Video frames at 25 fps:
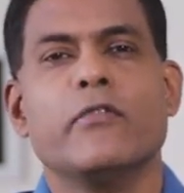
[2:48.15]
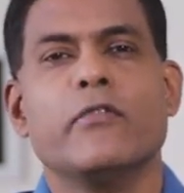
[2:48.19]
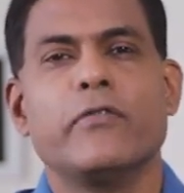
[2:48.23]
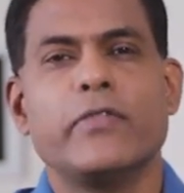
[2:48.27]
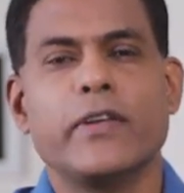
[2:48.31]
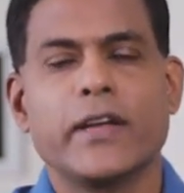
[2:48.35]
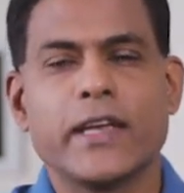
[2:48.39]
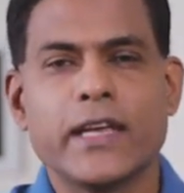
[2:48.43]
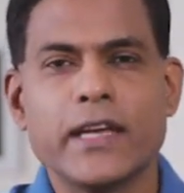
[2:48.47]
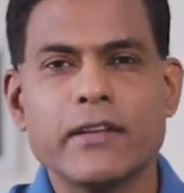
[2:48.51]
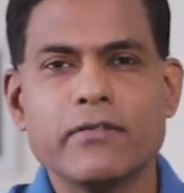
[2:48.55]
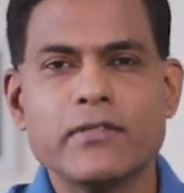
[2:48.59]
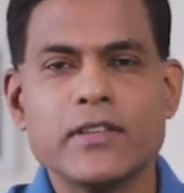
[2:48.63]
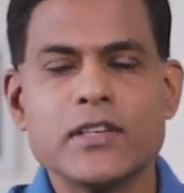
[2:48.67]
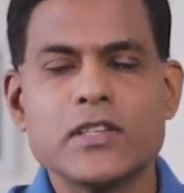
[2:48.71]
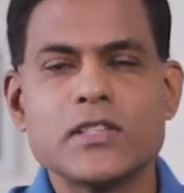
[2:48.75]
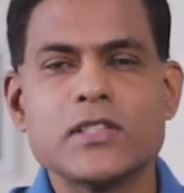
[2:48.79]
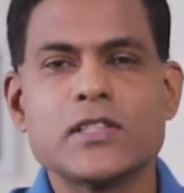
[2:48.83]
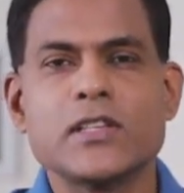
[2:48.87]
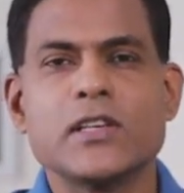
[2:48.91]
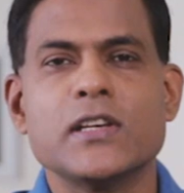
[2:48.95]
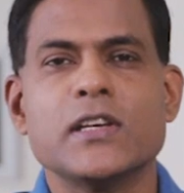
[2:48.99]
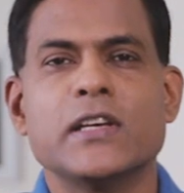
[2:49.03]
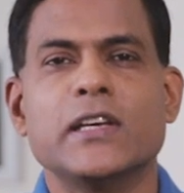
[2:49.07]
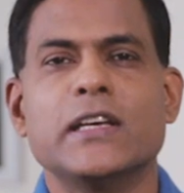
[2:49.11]

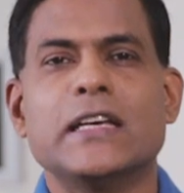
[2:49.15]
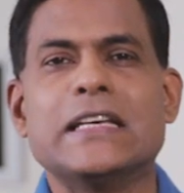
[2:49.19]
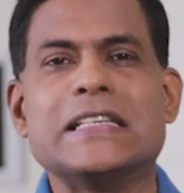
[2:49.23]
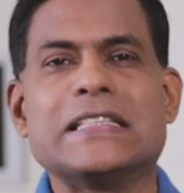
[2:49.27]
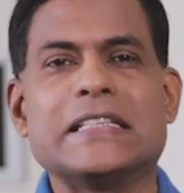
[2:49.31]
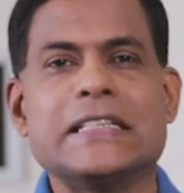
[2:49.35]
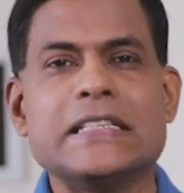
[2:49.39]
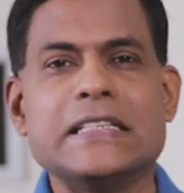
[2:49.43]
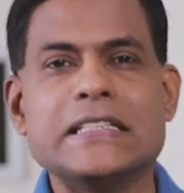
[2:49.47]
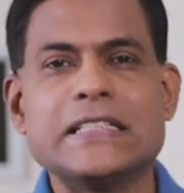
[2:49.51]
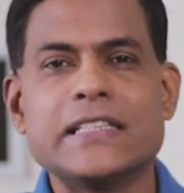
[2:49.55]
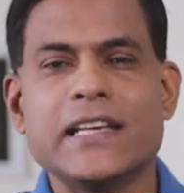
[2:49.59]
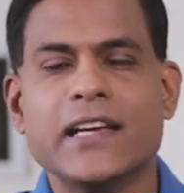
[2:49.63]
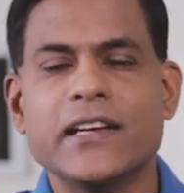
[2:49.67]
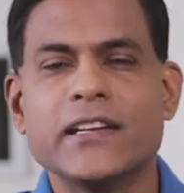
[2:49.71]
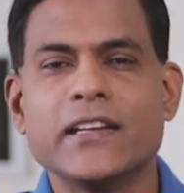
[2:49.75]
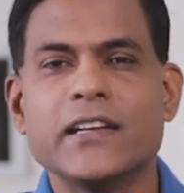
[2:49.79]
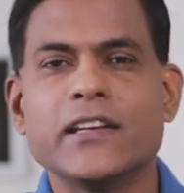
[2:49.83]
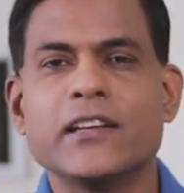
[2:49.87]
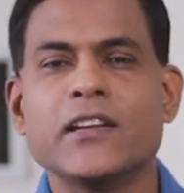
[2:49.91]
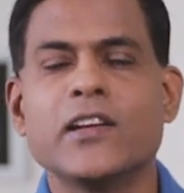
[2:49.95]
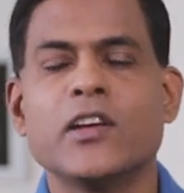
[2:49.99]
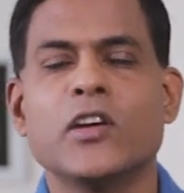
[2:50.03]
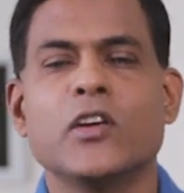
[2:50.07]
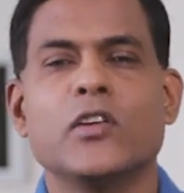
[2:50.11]
forgiveness is
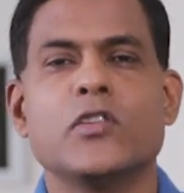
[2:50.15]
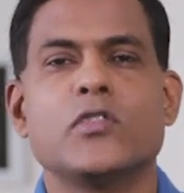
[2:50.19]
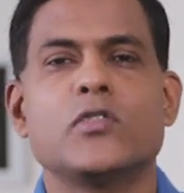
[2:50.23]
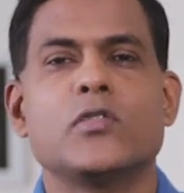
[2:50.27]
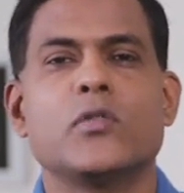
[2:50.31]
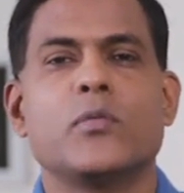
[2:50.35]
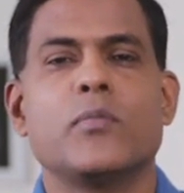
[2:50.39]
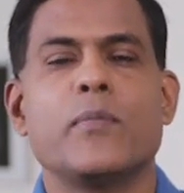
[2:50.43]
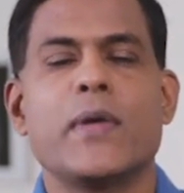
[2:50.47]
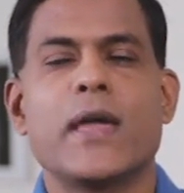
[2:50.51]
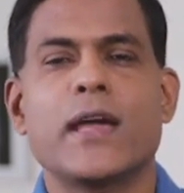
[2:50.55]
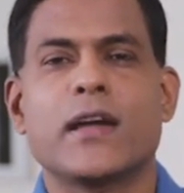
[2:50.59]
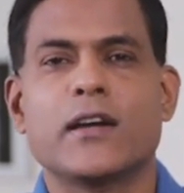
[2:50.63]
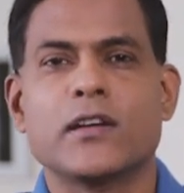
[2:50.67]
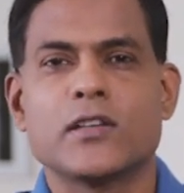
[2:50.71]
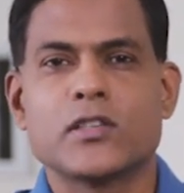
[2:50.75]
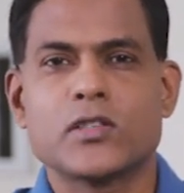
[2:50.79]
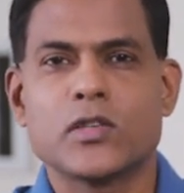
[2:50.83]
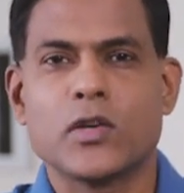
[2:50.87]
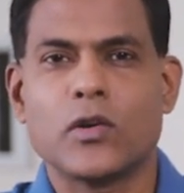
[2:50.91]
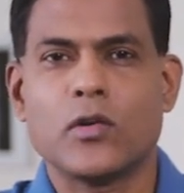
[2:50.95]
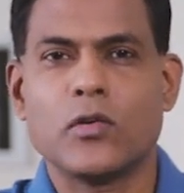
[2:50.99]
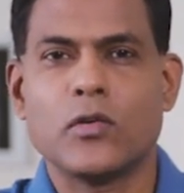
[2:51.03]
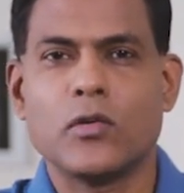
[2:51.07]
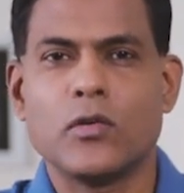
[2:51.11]
intended to make
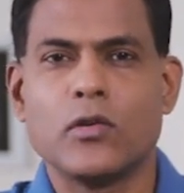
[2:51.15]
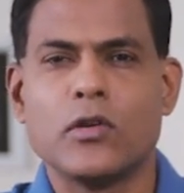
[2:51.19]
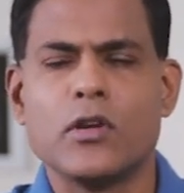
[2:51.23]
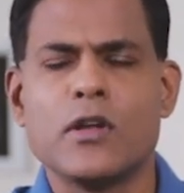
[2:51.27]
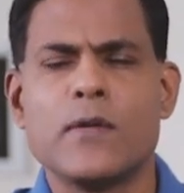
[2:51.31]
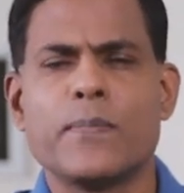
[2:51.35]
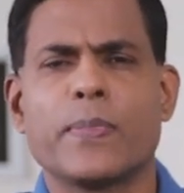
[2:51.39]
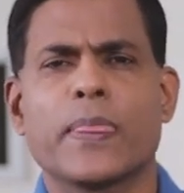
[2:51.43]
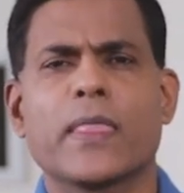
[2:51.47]
us whole